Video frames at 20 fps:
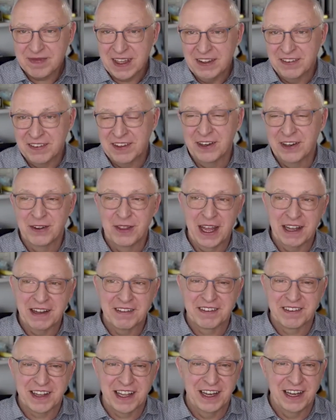So
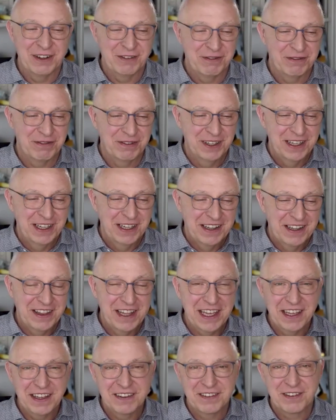that's kind of
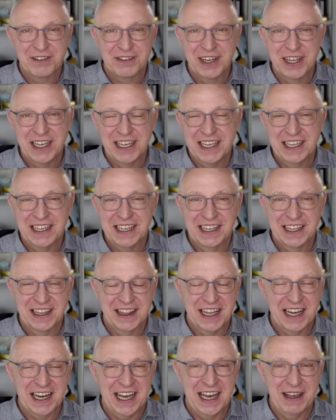the history
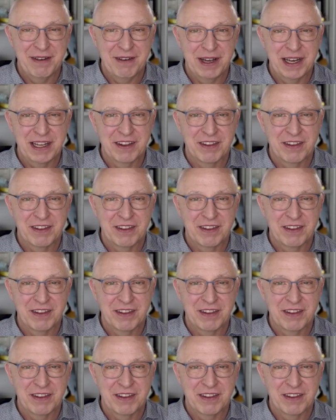that I went